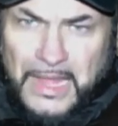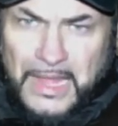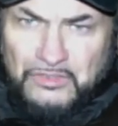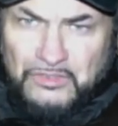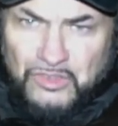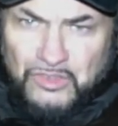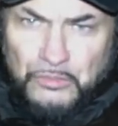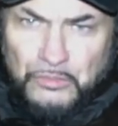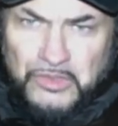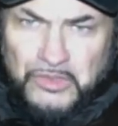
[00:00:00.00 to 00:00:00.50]

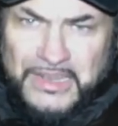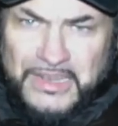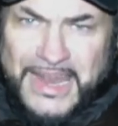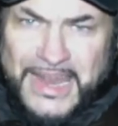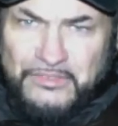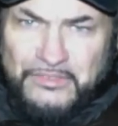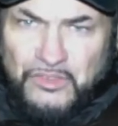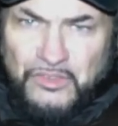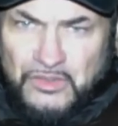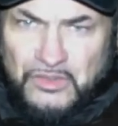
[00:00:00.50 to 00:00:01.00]
That shit was
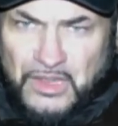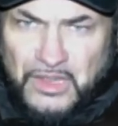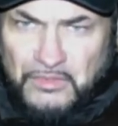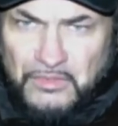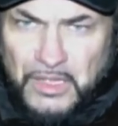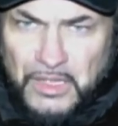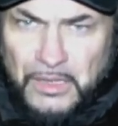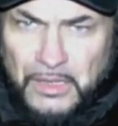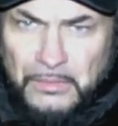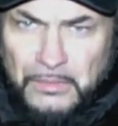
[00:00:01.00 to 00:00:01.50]

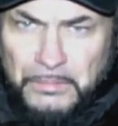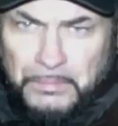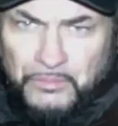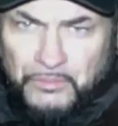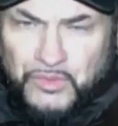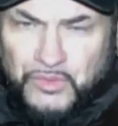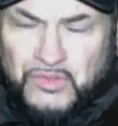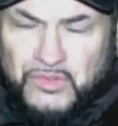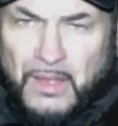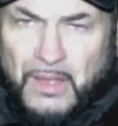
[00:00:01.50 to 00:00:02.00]
legendary,
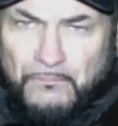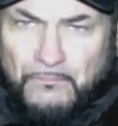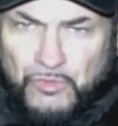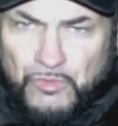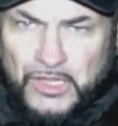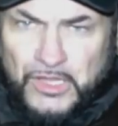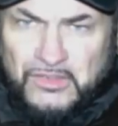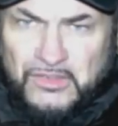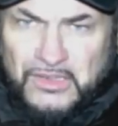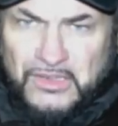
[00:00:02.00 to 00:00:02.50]
but for
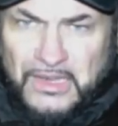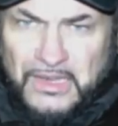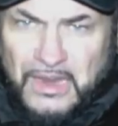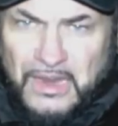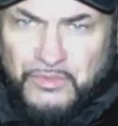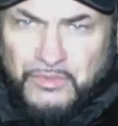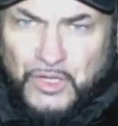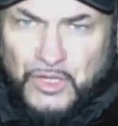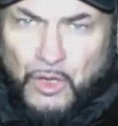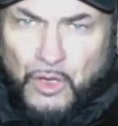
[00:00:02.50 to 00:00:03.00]
some reason
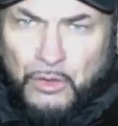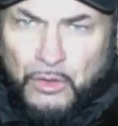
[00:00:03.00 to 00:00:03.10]
it never